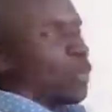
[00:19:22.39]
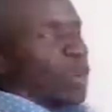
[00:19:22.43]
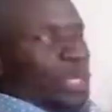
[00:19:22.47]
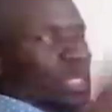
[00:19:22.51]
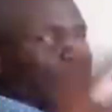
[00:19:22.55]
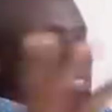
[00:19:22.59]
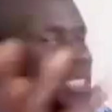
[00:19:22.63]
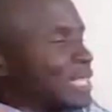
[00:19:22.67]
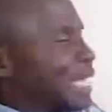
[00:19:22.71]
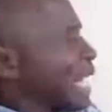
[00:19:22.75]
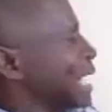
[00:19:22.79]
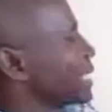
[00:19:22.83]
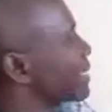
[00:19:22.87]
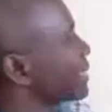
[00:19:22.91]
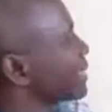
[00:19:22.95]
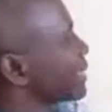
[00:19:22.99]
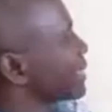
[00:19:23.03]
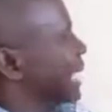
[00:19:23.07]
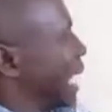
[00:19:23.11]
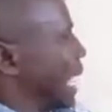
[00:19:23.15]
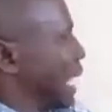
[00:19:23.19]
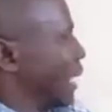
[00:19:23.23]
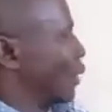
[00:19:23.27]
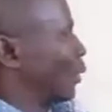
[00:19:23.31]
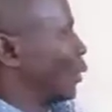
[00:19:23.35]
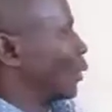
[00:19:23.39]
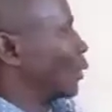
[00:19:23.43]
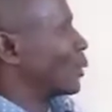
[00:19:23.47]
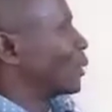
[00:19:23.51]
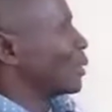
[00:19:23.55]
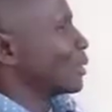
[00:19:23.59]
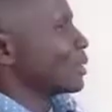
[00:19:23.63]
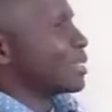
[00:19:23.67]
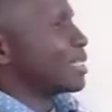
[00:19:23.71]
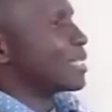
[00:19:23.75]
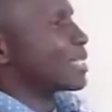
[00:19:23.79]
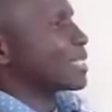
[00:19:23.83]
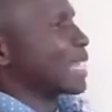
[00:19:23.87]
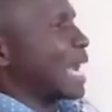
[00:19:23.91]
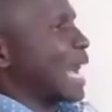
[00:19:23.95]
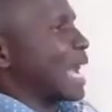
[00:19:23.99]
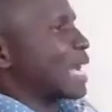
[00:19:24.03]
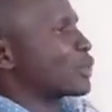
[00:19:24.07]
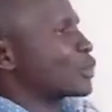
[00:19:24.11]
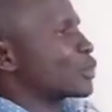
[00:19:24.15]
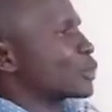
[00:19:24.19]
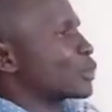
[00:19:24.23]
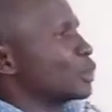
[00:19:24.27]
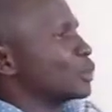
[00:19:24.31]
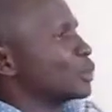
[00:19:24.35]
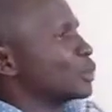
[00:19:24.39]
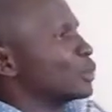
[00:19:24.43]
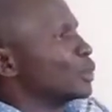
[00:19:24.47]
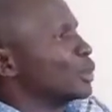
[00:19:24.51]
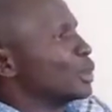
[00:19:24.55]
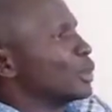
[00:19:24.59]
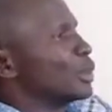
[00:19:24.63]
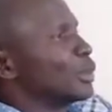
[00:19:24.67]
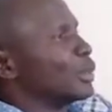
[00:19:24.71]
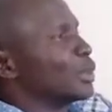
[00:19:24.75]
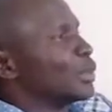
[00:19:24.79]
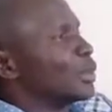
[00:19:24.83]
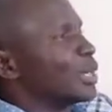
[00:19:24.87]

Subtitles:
watching us now decides to,